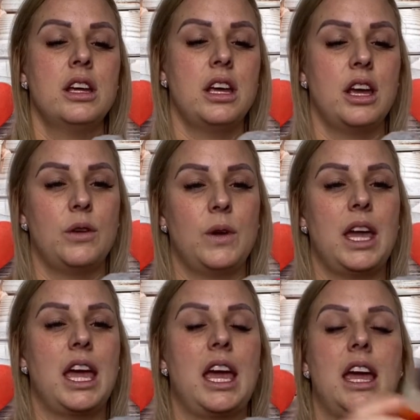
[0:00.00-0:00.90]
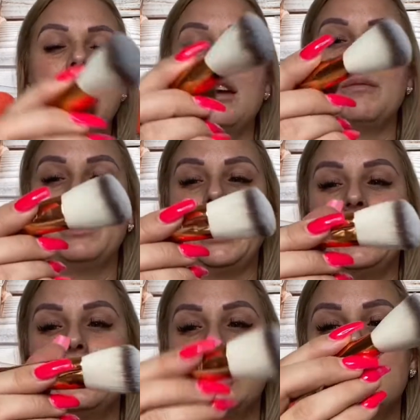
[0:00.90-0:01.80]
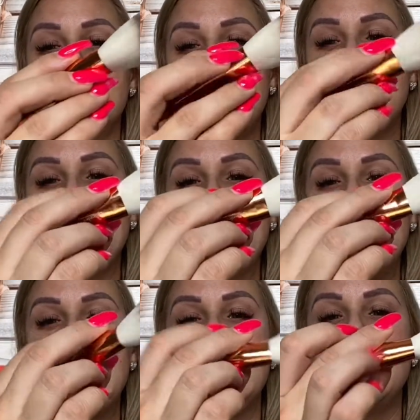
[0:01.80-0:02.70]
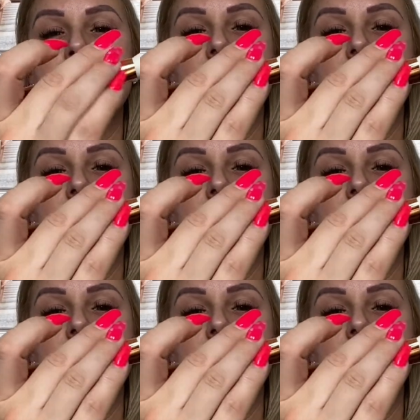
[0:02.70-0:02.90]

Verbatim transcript: Okay, complexion maybe?